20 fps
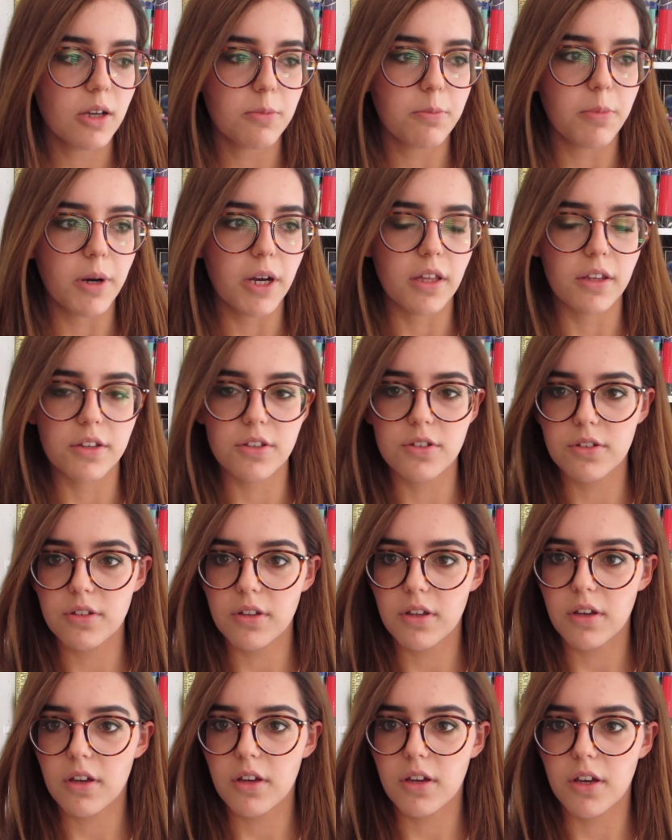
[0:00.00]
But
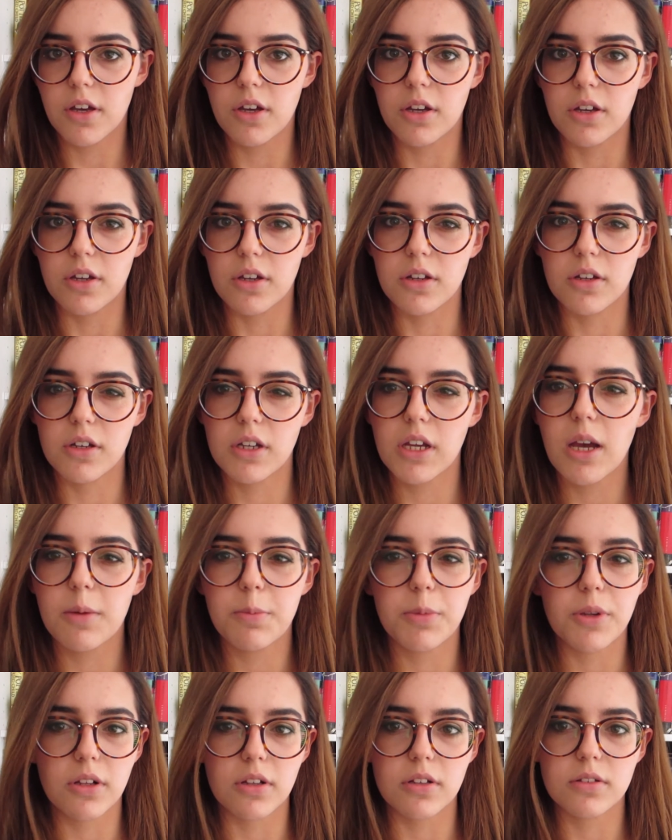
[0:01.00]
a
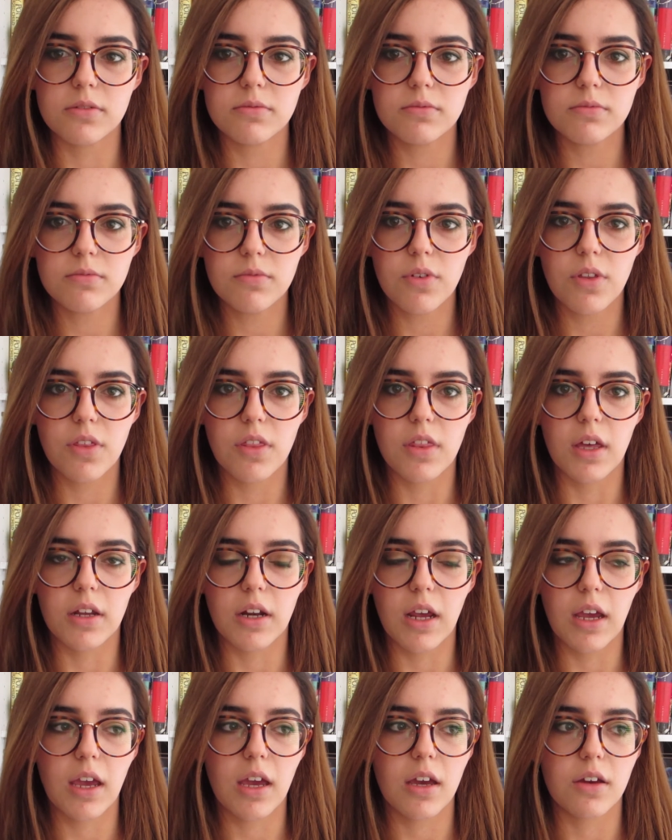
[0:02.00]
couple
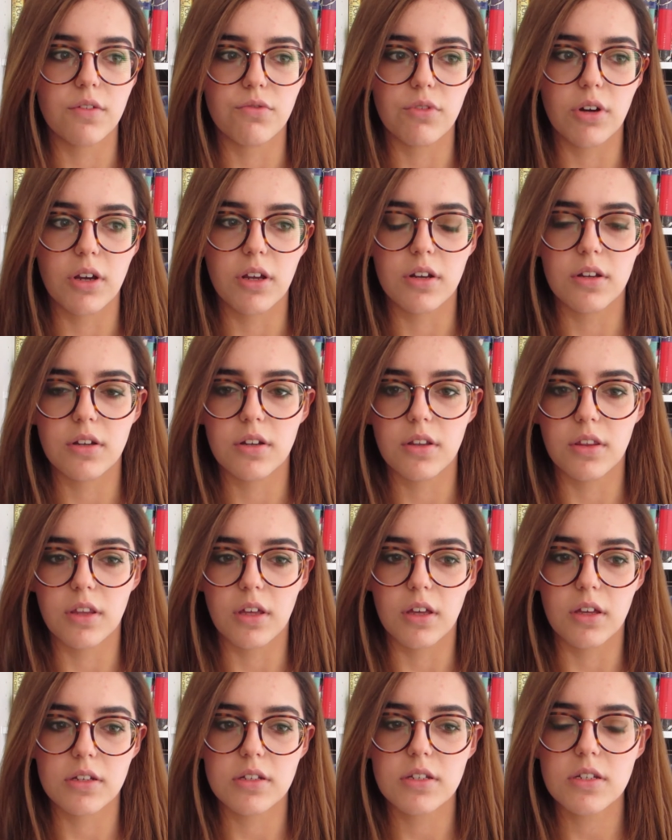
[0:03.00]
that I have read
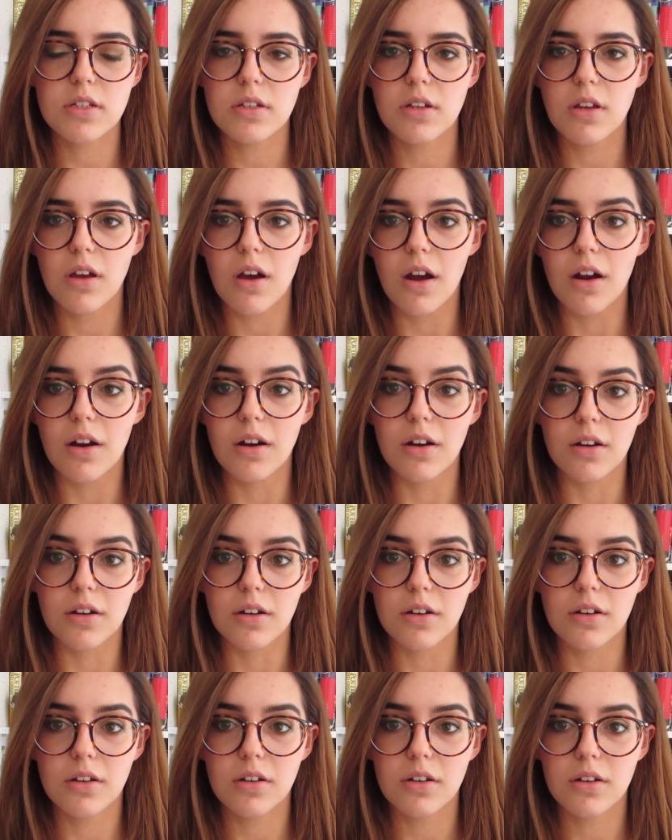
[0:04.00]
that
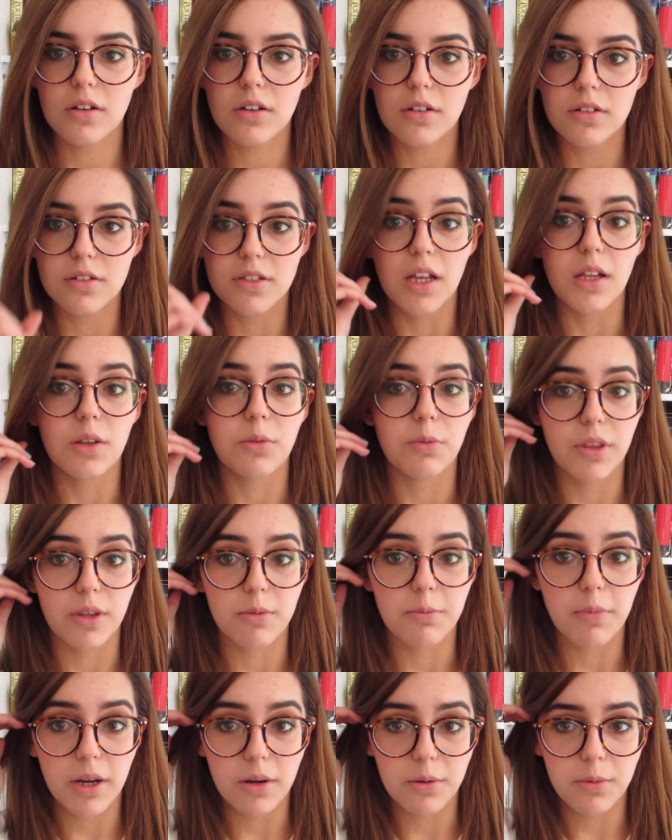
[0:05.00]
are dealt with
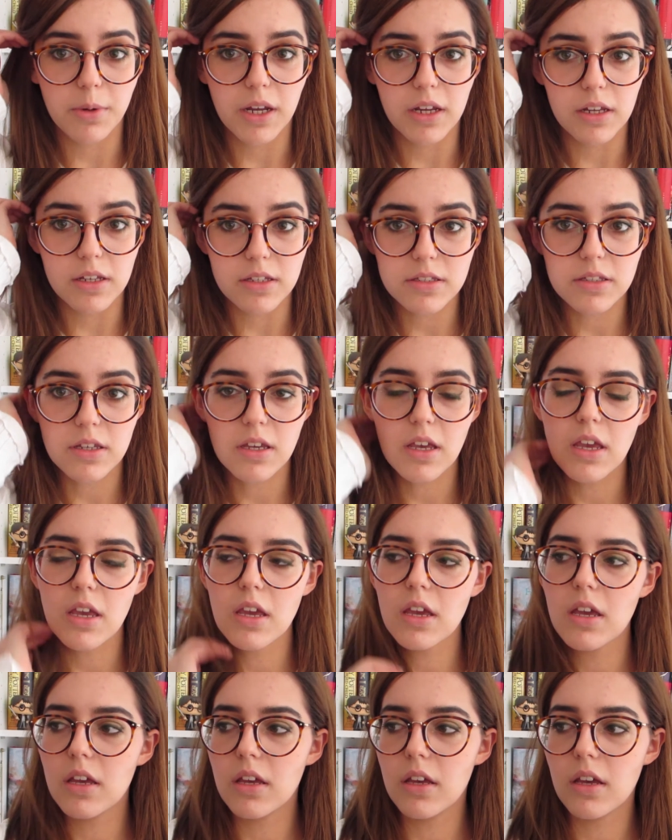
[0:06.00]
in better ways
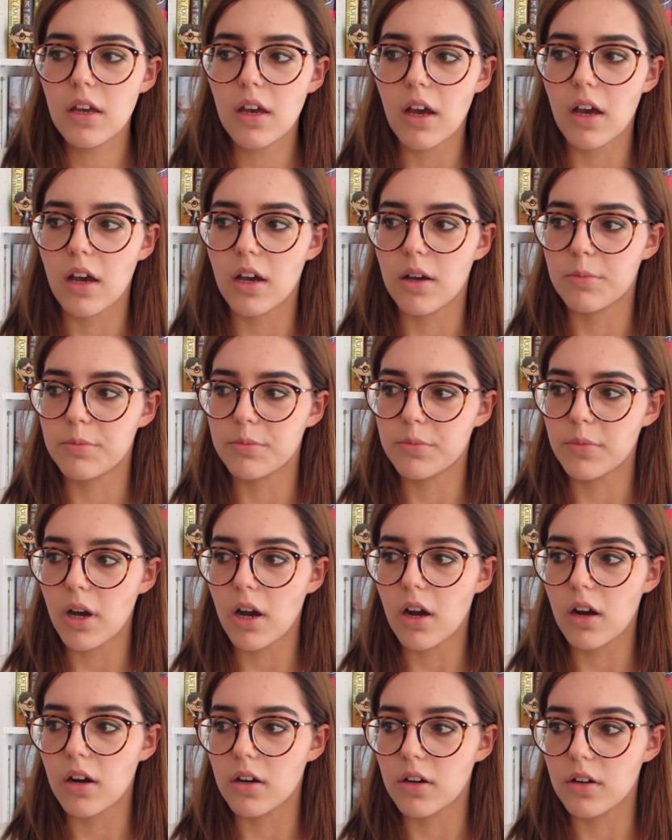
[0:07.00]

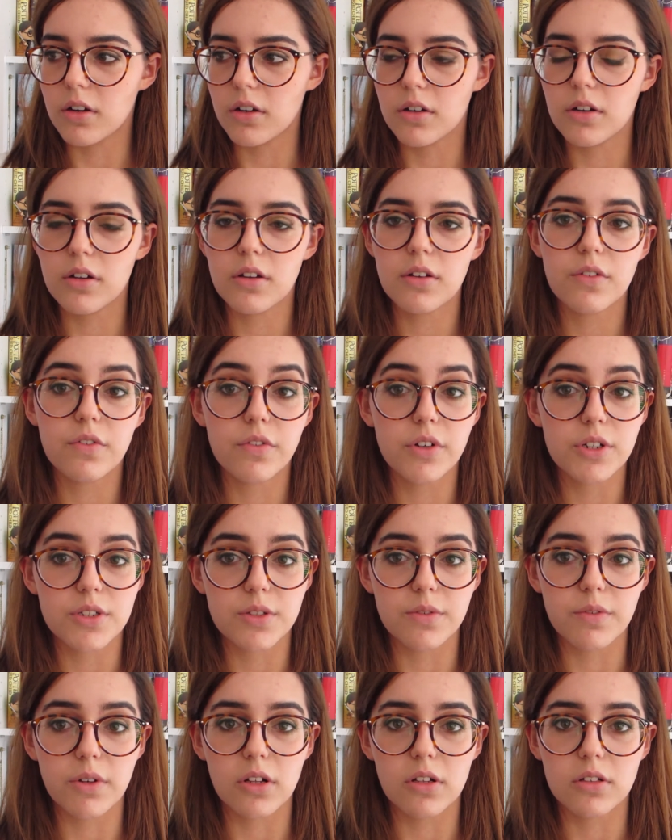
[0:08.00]
are,
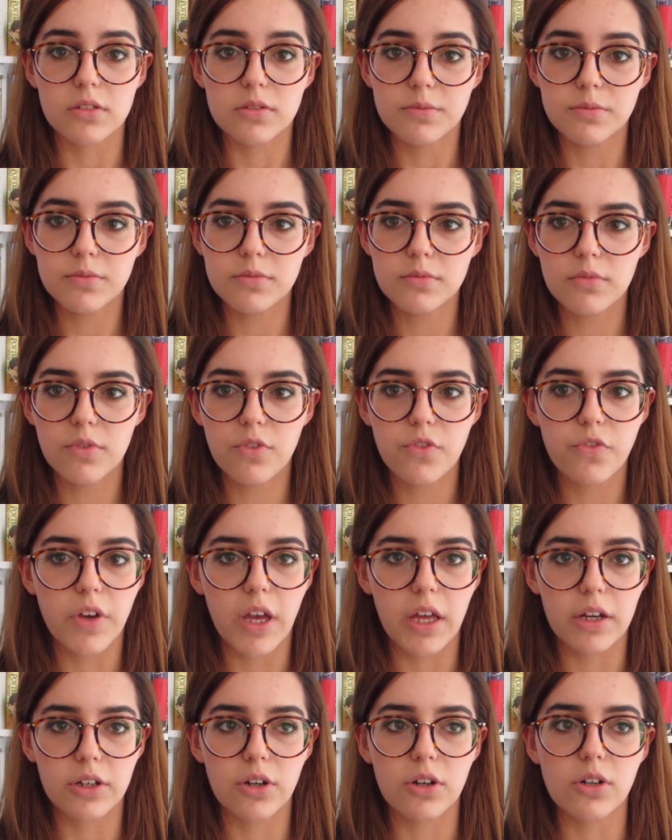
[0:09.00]
first of all,
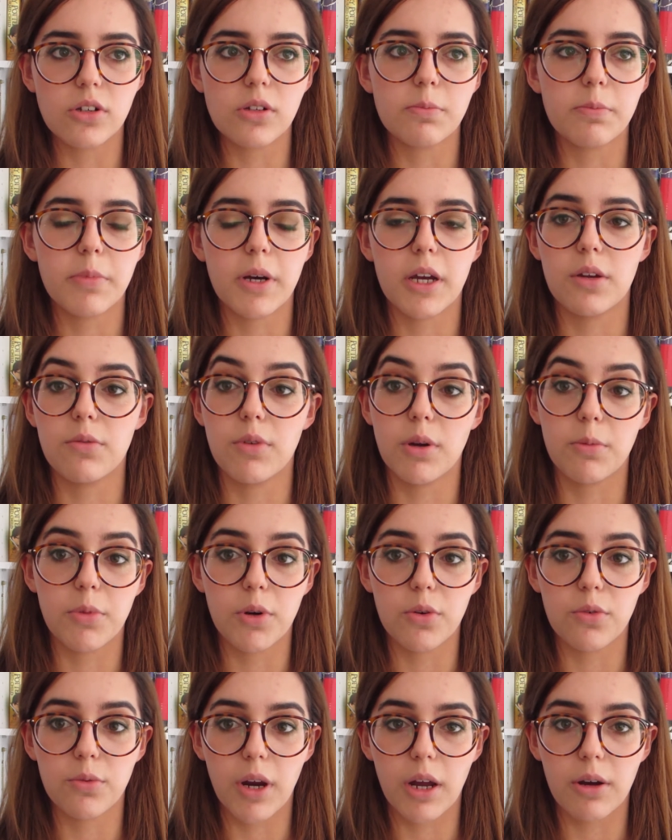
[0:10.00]
Fangirl by
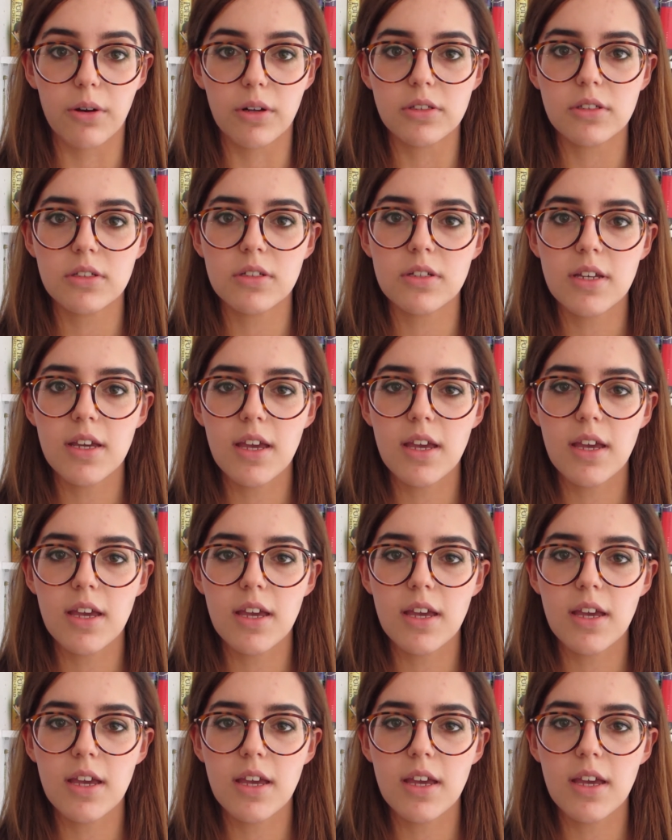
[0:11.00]
Rainbow Rowell.